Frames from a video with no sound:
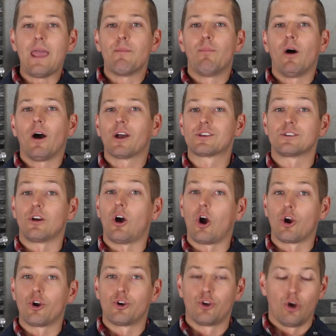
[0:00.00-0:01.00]
eight bucks,
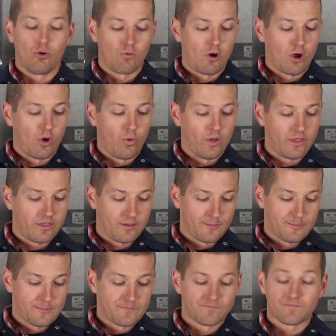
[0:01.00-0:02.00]
hard to go wrong with.
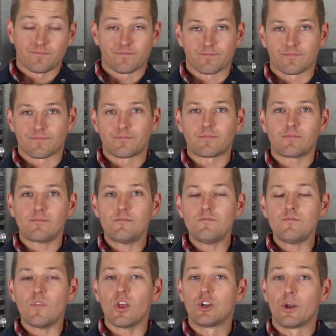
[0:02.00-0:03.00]

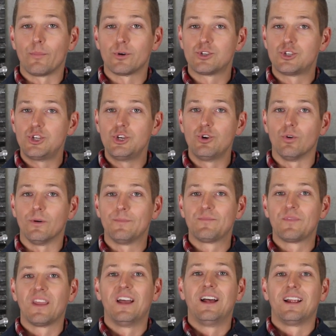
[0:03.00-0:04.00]
Number two,
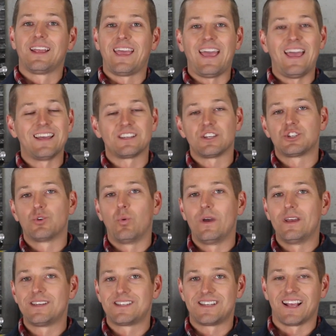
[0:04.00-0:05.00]

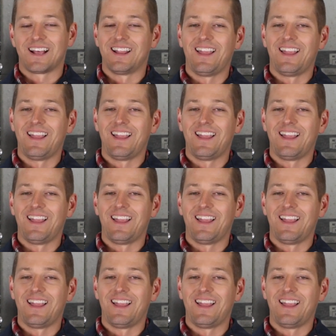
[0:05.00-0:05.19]
Kant-Twist